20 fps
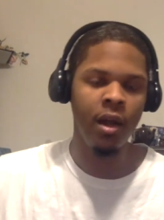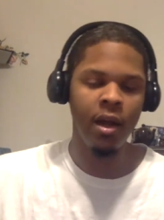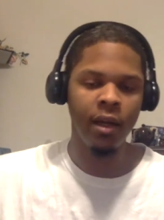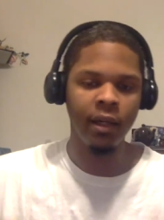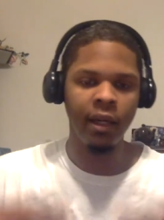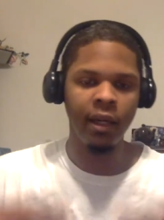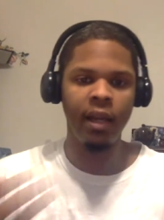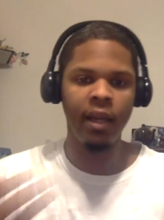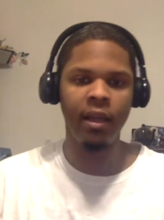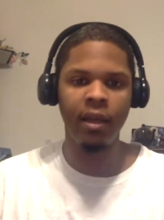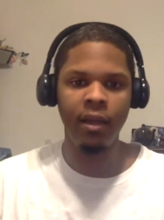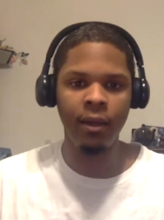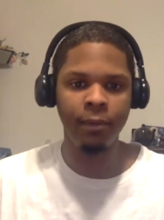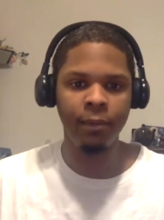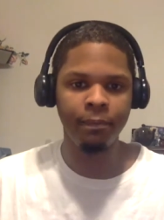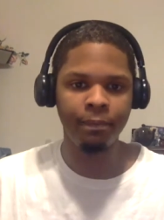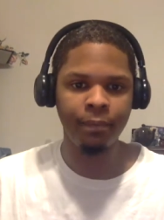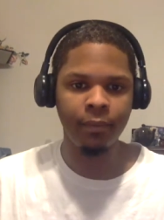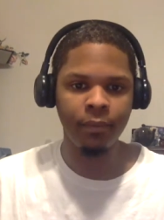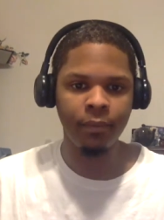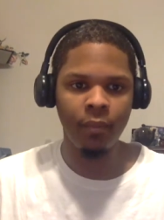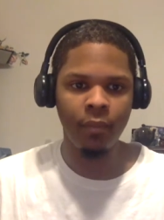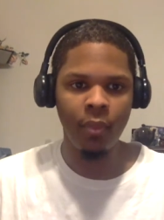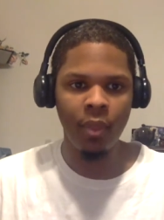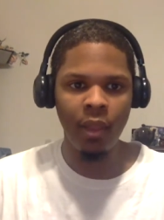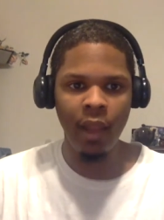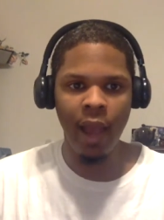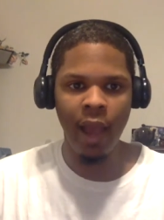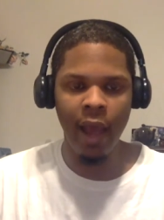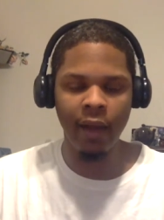Giddey
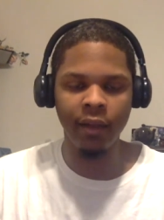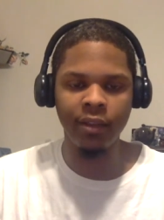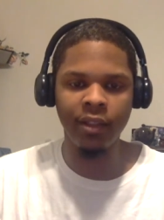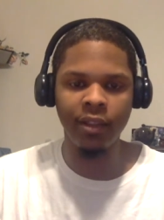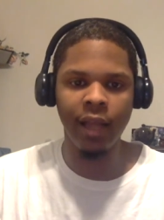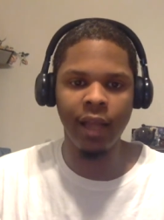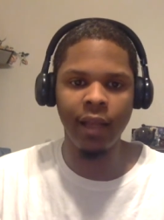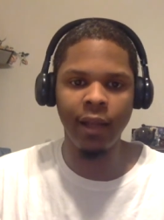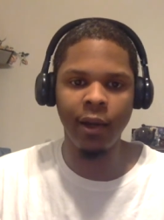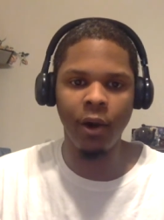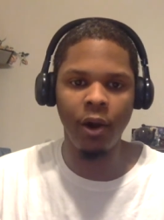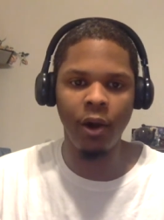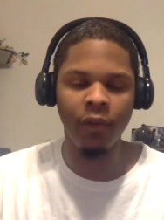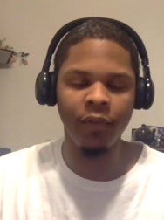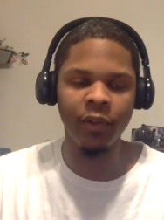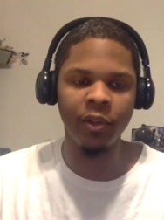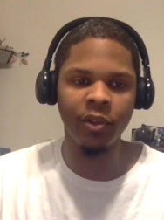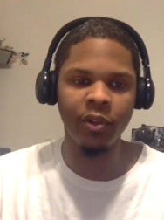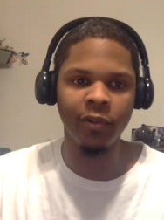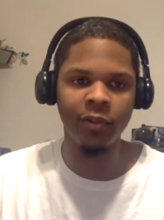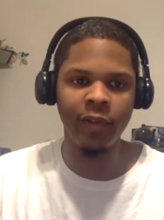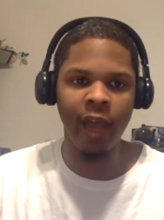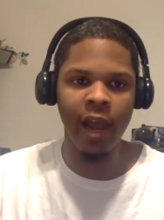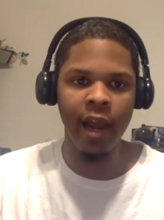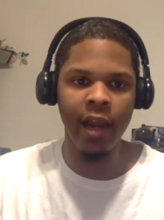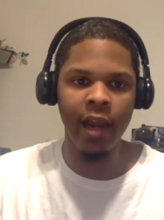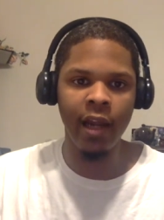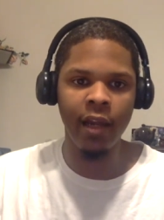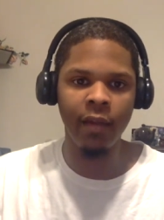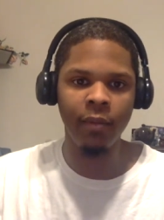had a solid offensive
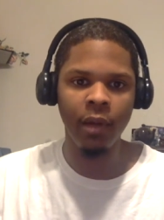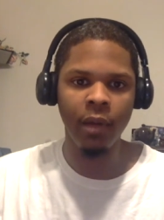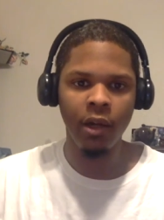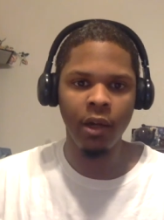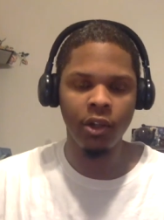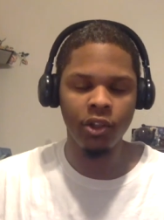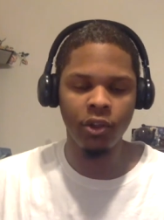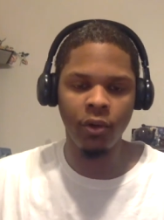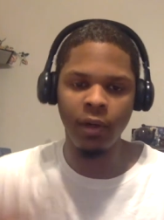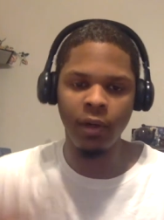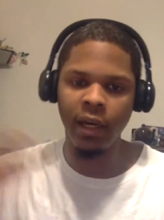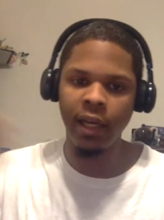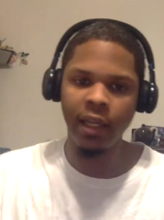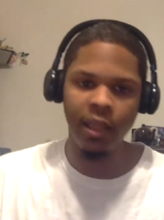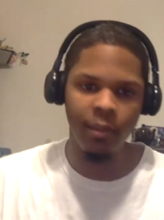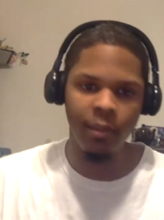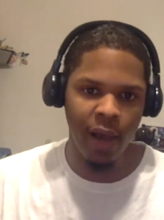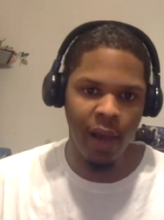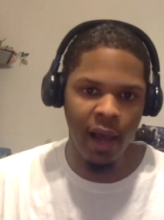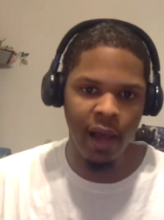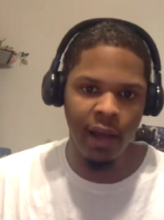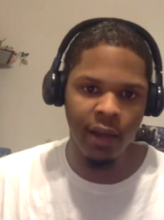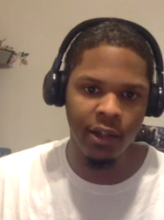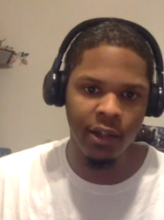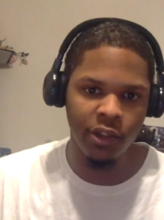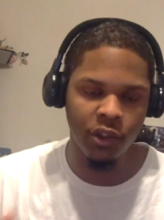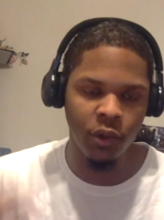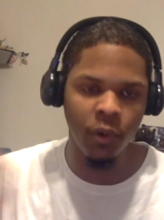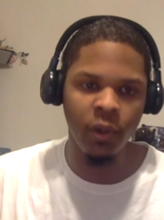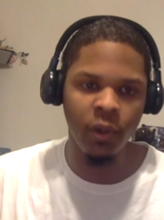game, showing that he can pass,
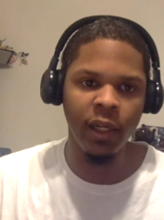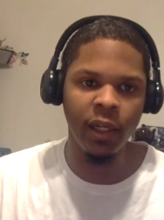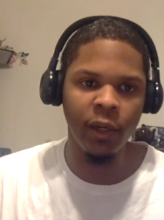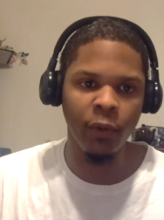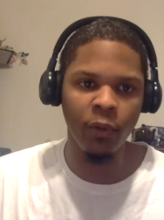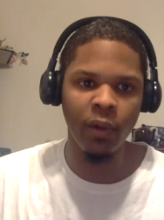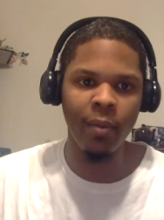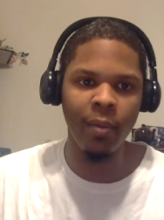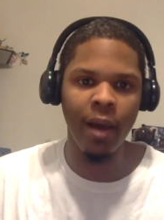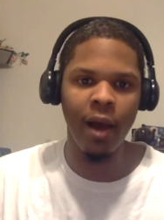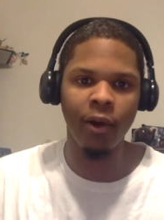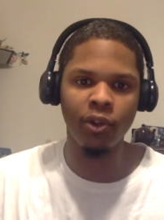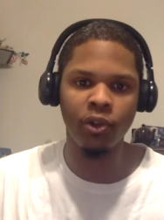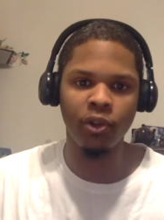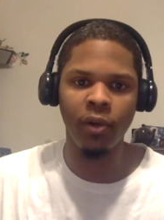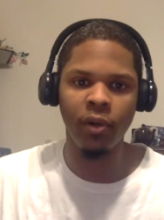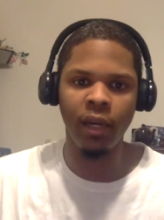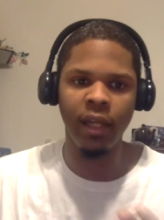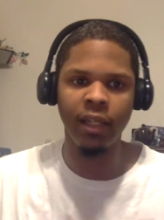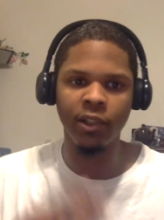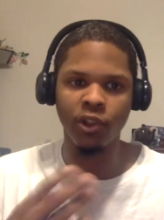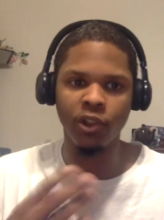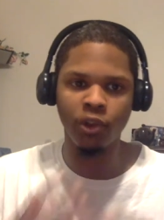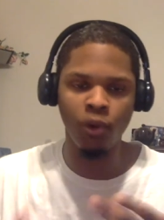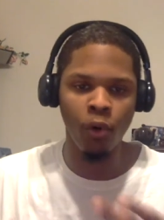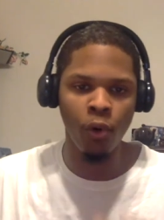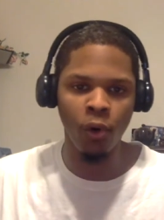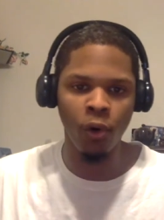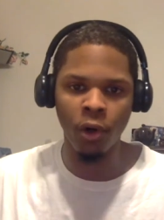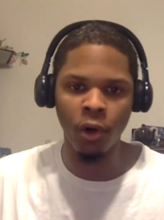showing he can rebound, showing he can
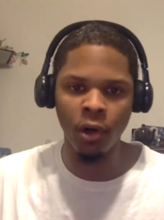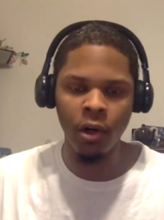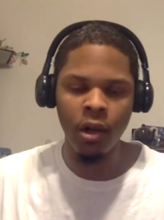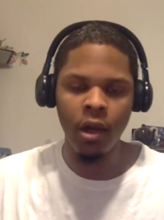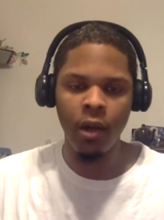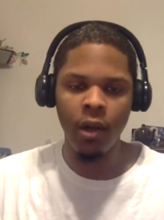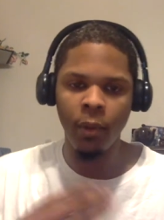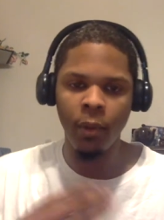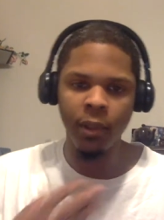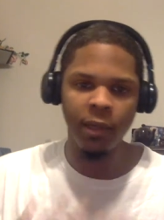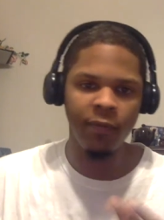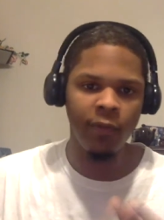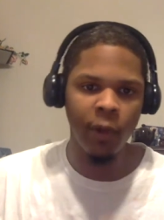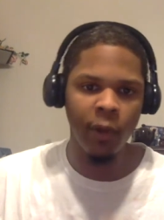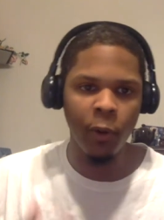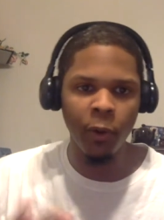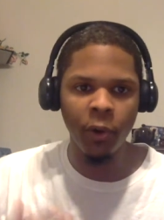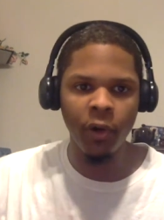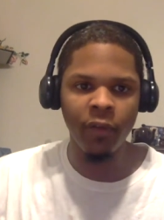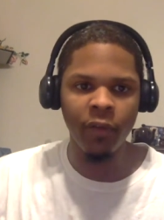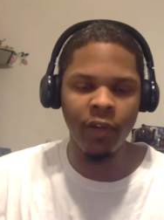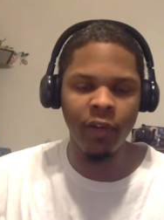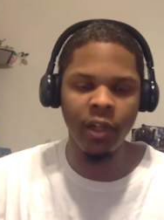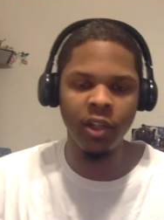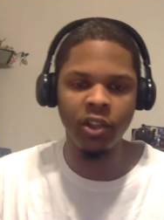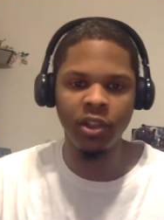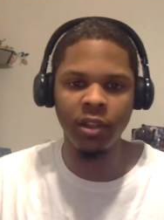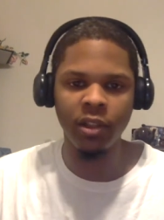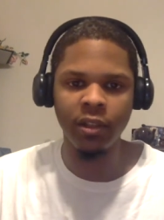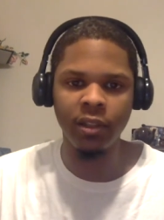score with a floater and
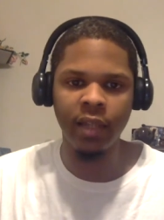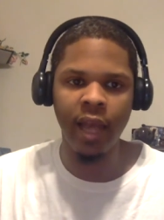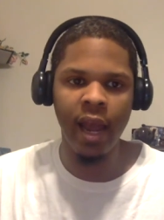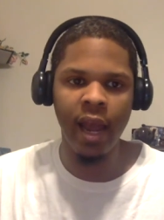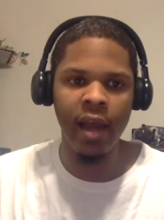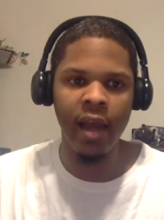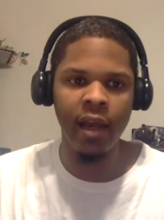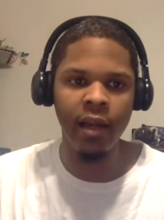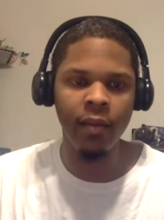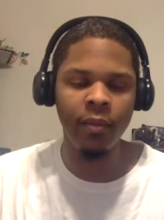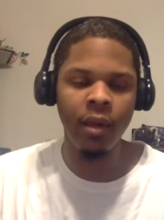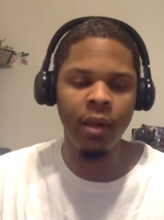finishing game.